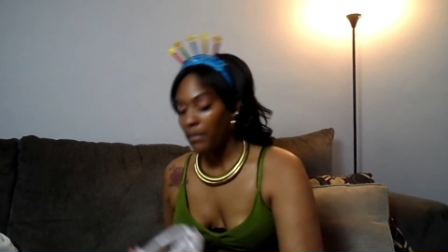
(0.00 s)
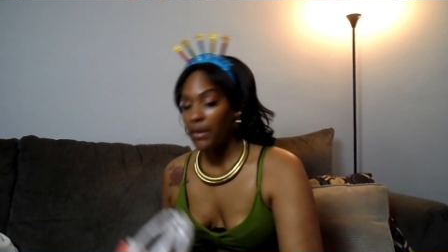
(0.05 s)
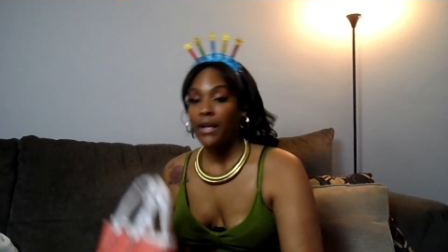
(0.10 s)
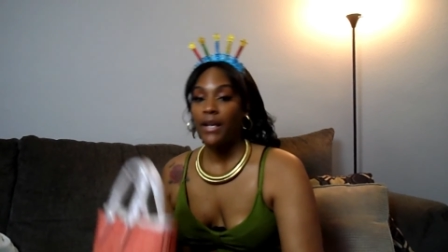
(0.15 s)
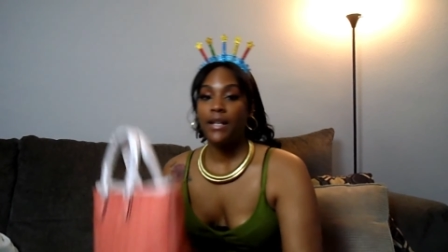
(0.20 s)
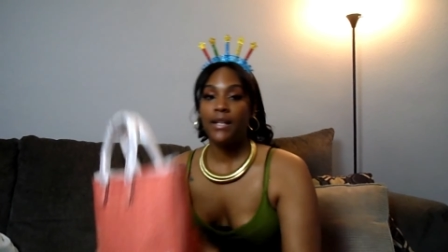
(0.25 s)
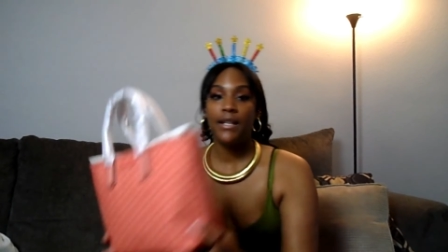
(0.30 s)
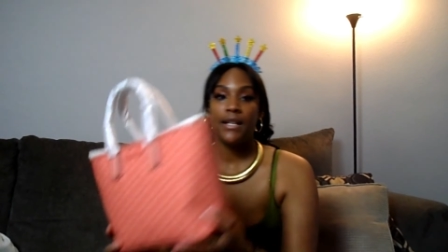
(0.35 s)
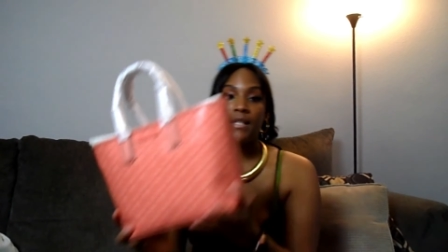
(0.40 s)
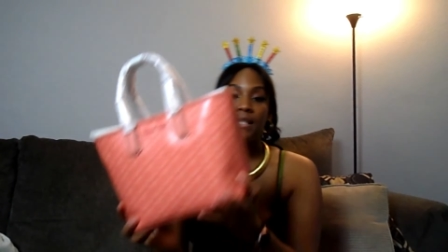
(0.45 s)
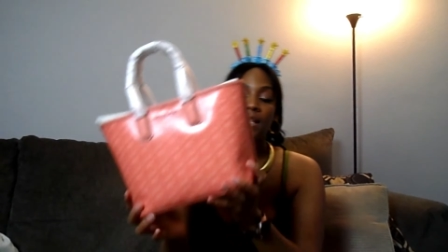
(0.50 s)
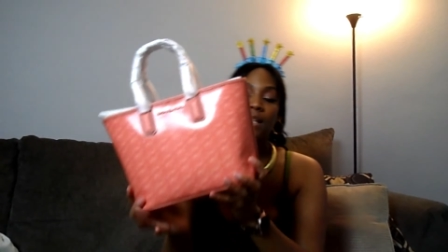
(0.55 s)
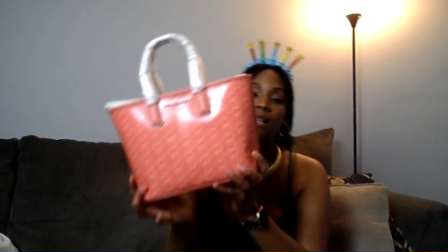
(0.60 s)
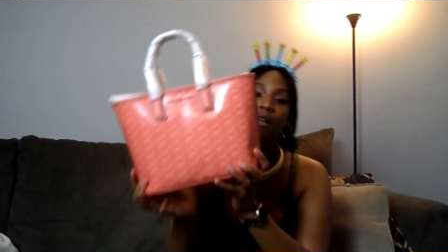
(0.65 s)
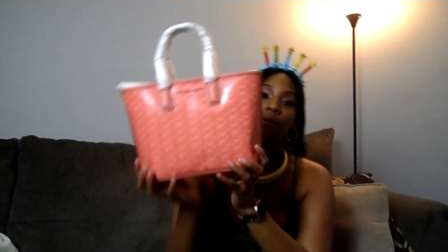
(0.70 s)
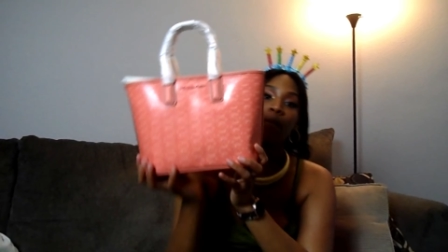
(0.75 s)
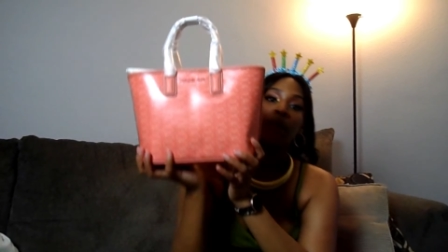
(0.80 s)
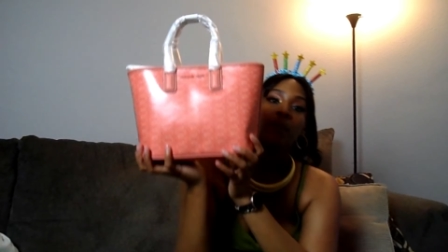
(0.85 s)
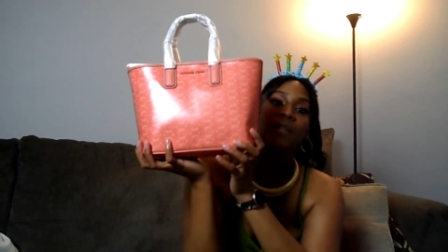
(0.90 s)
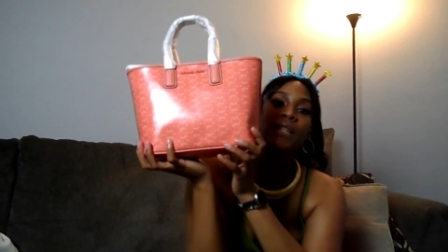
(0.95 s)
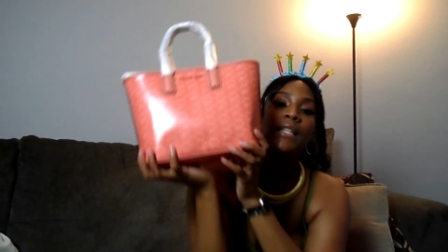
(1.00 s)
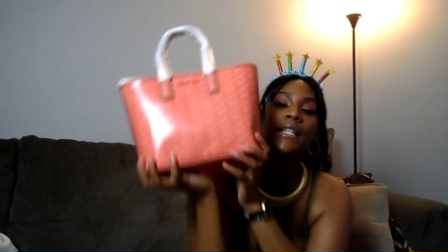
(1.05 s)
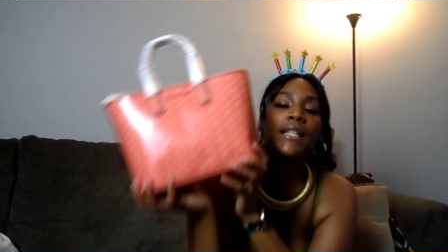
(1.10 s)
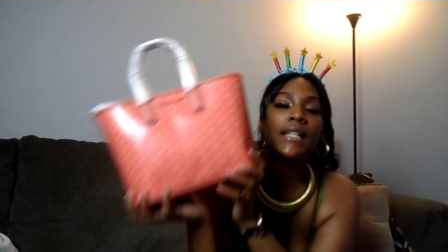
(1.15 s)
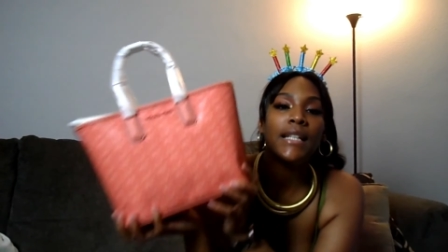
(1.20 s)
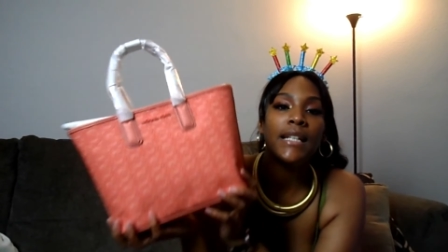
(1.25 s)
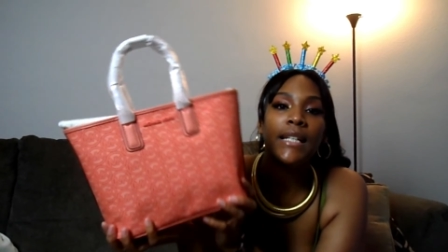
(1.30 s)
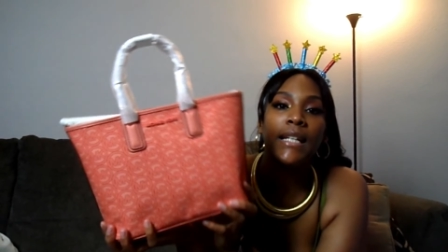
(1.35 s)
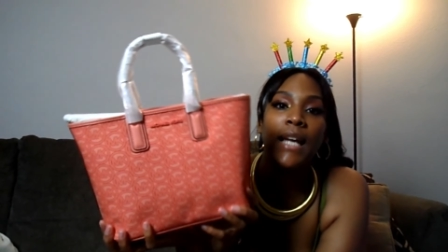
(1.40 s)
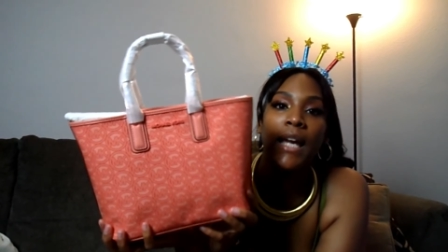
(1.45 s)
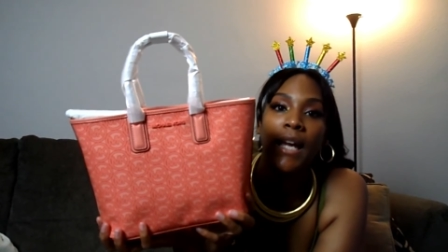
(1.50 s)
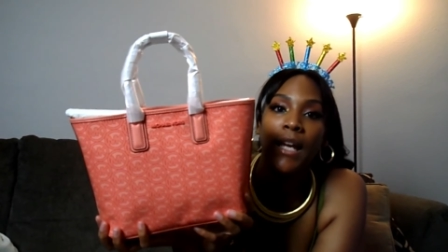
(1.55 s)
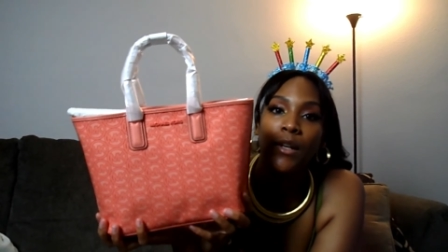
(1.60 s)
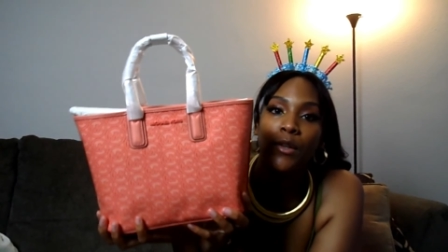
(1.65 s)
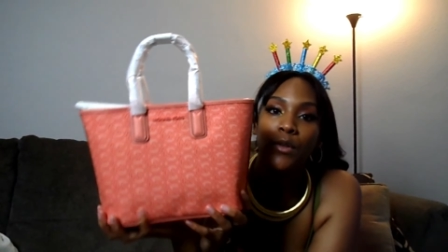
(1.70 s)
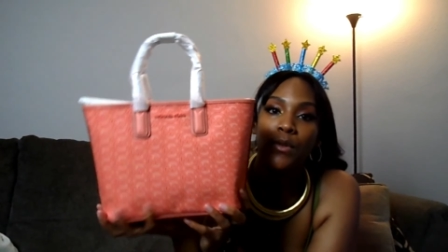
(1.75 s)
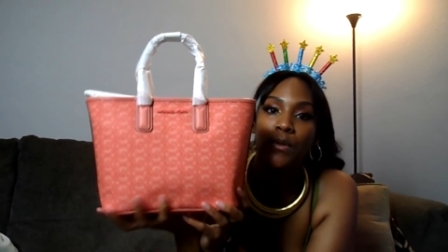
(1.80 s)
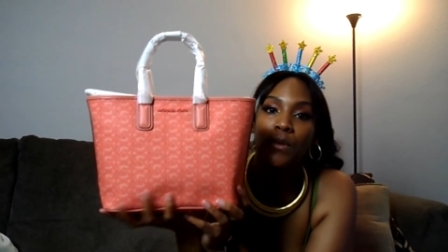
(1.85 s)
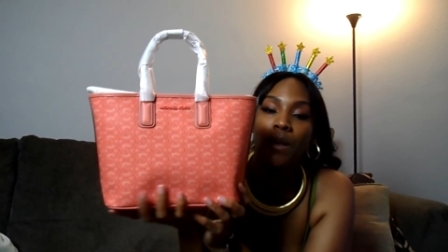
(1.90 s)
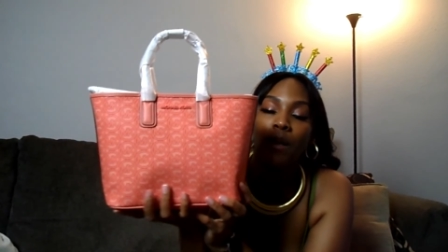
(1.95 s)
but it doesn't come with any
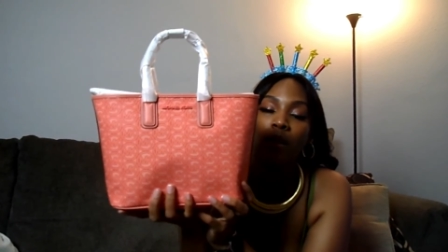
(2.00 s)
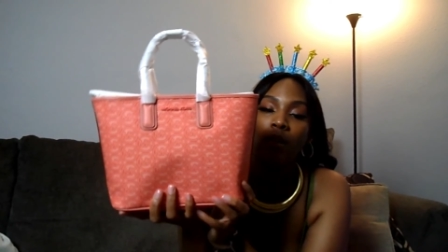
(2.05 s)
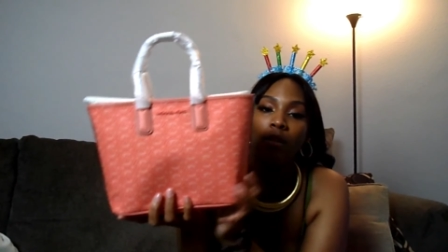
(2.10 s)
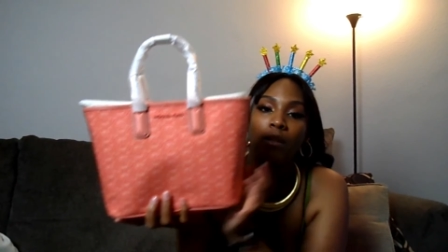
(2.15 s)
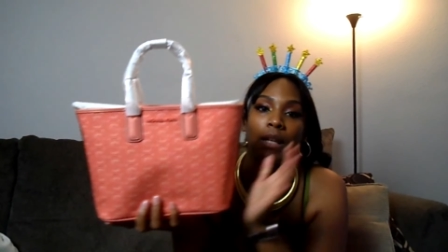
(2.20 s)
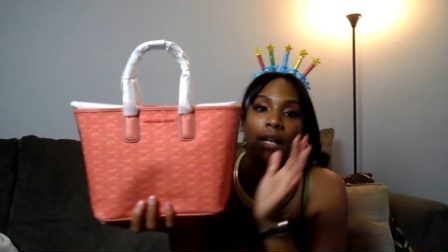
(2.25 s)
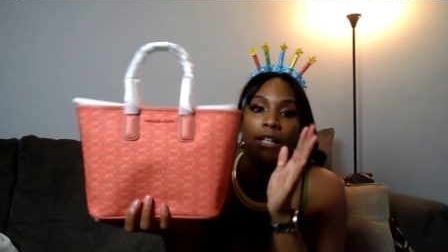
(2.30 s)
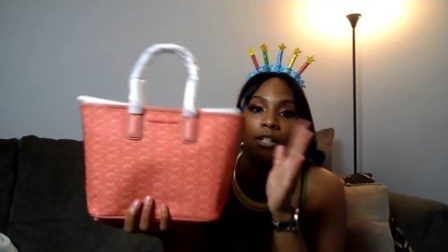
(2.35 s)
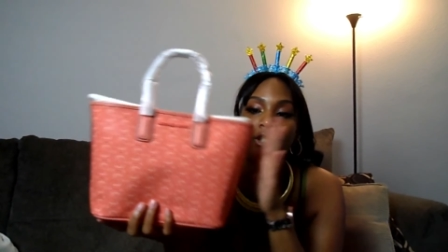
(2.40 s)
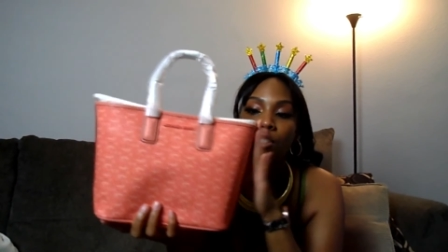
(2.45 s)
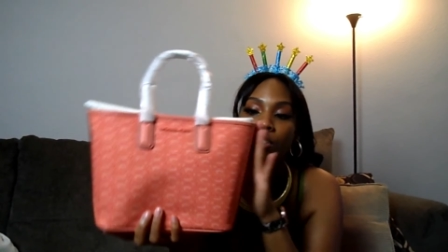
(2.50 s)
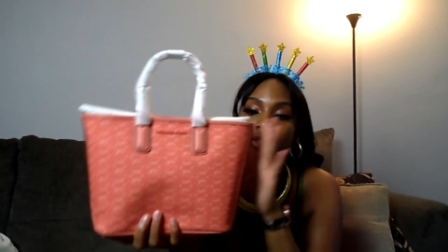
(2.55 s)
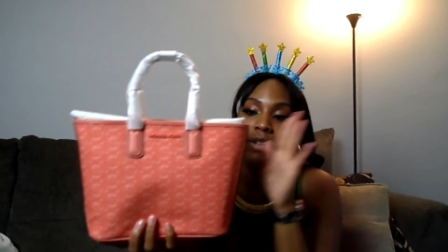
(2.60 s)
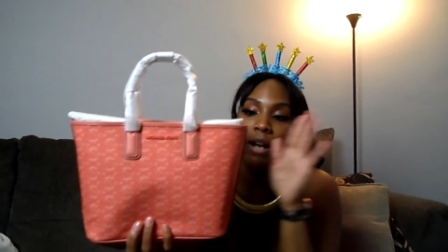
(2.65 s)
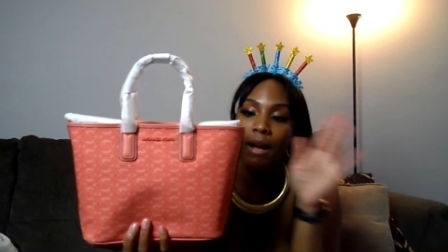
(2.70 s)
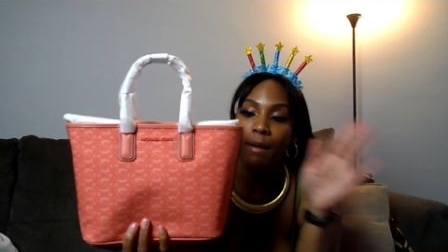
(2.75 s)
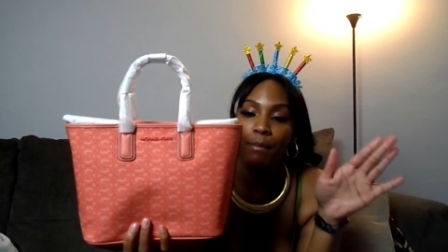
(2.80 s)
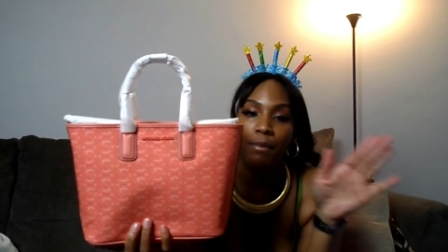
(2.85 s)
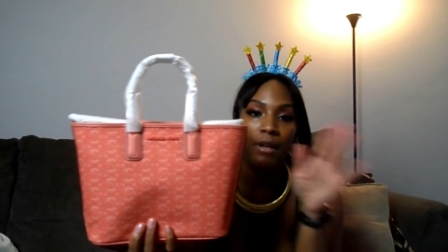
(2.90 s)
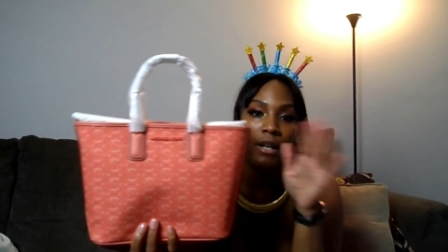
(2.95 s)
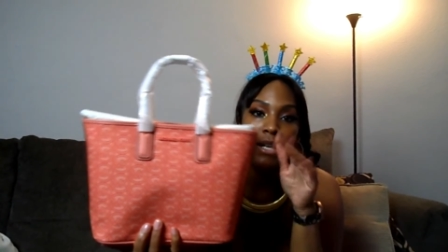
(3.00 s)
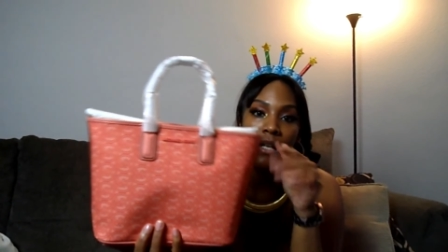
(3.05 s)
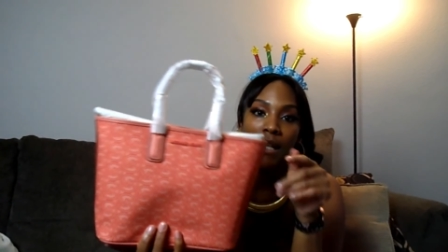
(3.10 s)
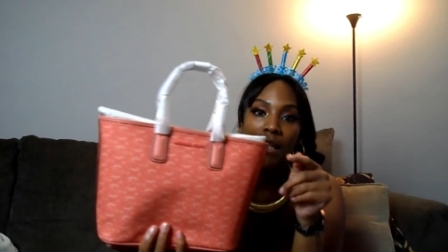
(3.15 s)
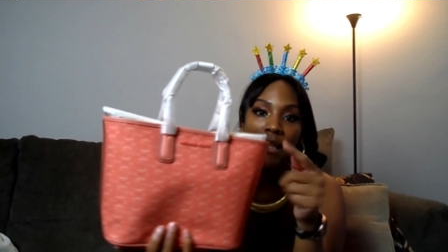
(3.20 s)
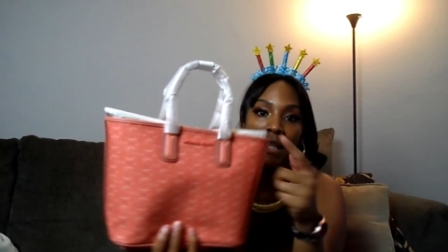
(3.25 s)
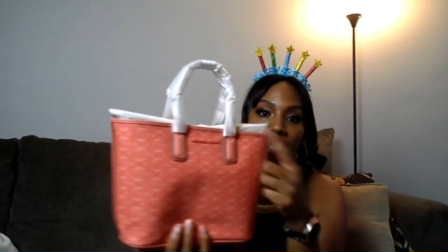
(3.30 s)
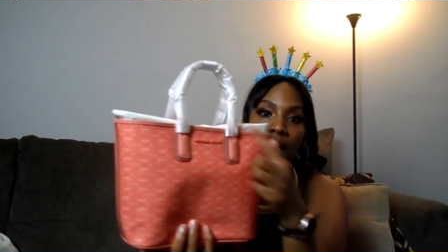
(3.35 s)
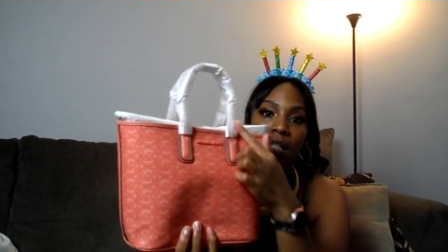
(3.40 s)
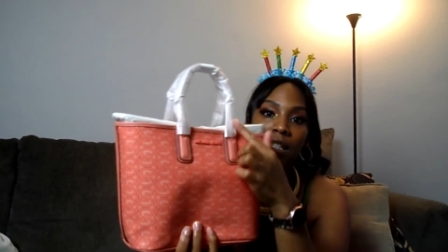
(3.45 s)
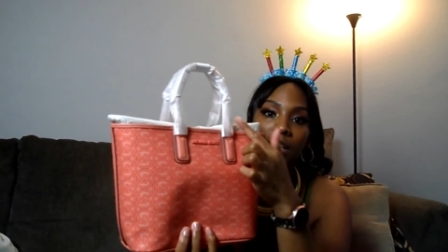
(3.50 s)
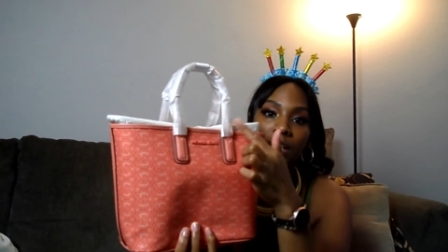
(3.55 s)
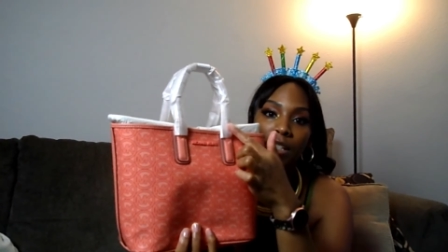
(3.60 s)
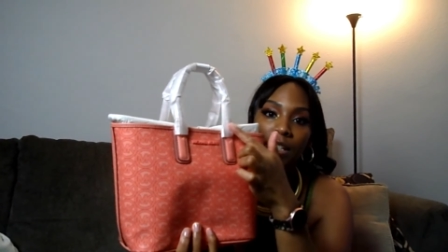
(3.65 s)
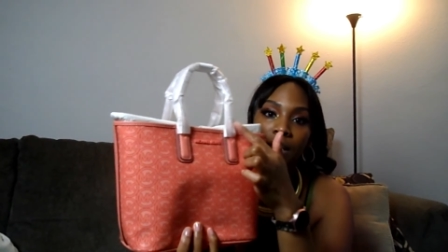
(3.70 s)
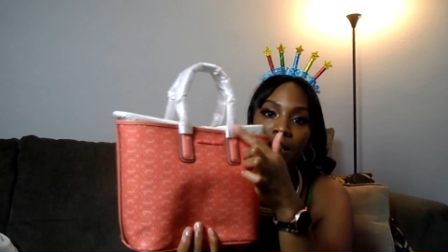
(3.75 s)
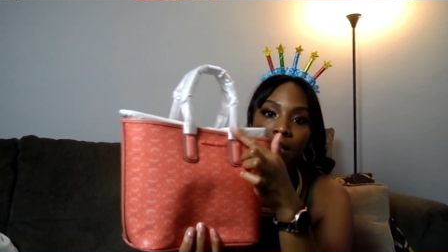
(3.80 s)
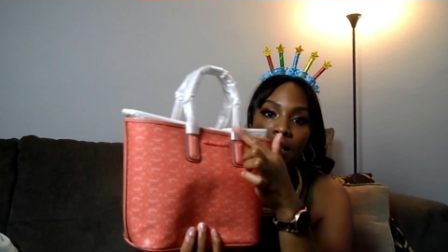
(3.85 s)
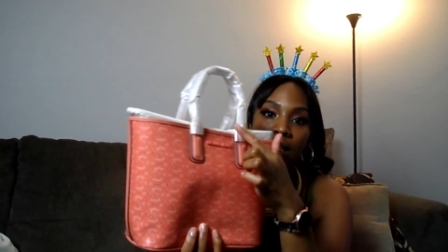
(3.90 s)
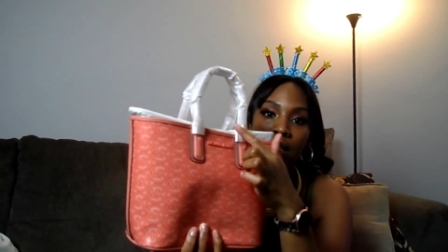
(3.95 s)
handle like strap or anything.
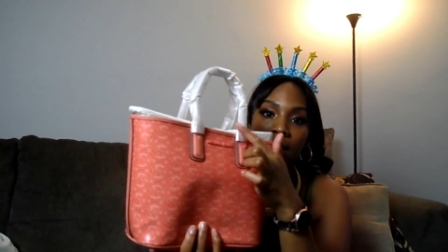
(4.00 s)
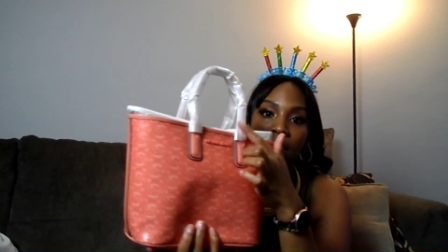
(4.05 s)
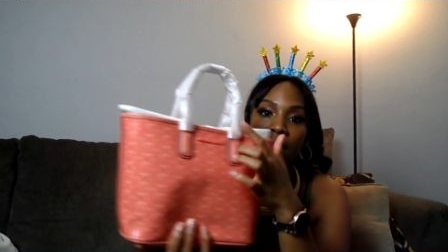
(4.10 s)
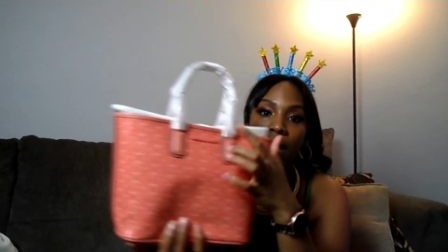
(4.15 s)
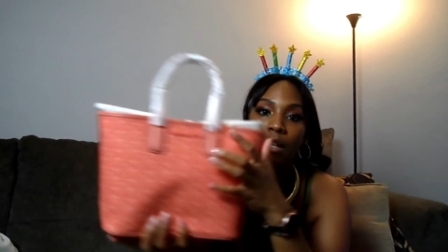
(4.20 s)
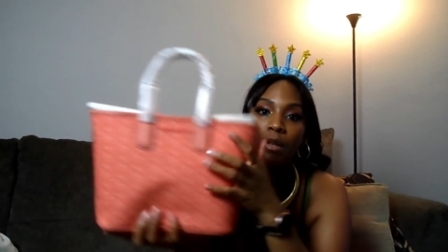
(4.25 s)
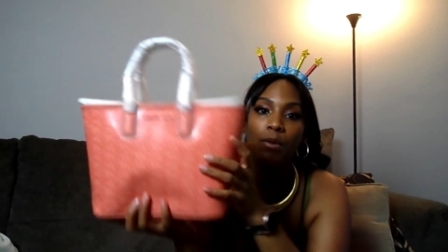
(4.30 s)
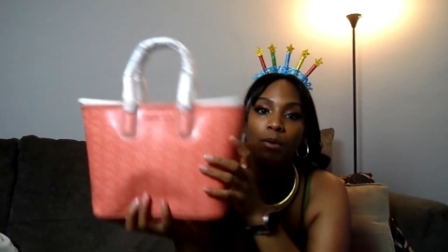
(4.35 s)
It's just these